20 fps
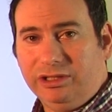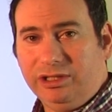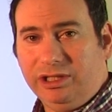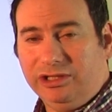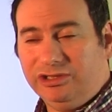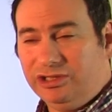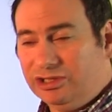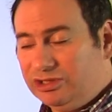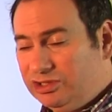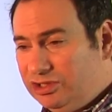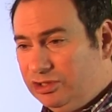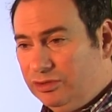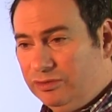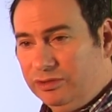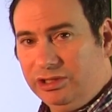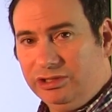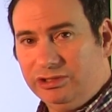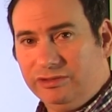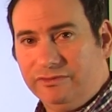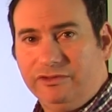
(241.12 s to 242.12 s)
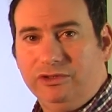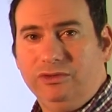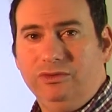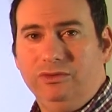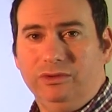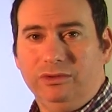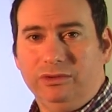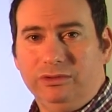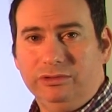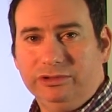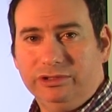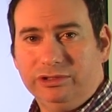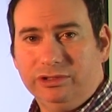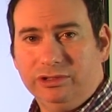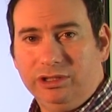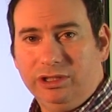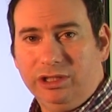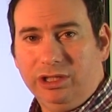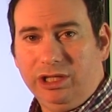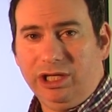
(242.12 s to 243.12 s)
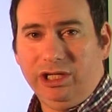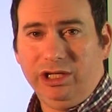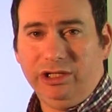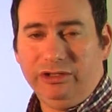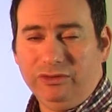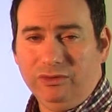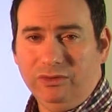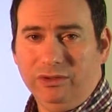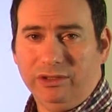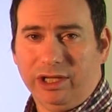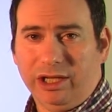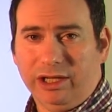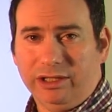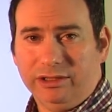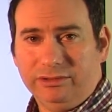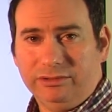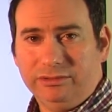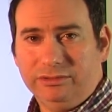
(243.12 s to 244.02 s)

is a series of tools in a toolkit.